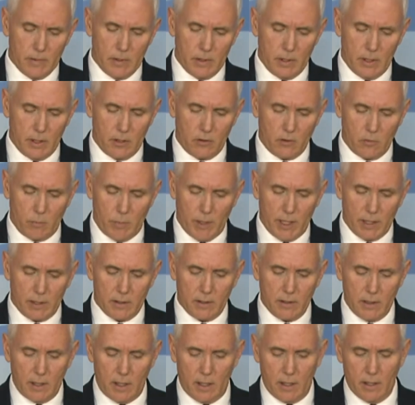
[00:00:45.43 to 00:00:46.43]

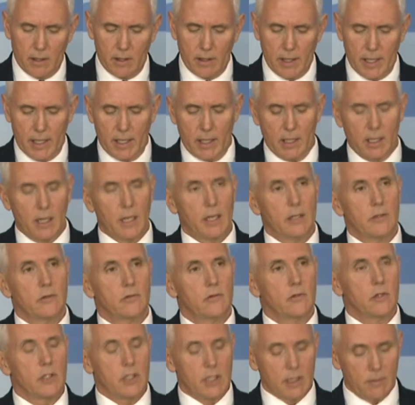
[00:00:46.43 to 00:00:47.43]
expect our allies
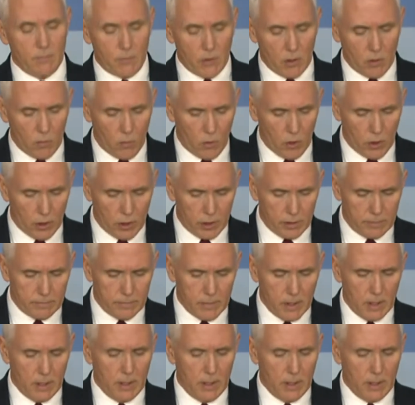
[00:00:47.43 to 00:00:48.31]
to keep their word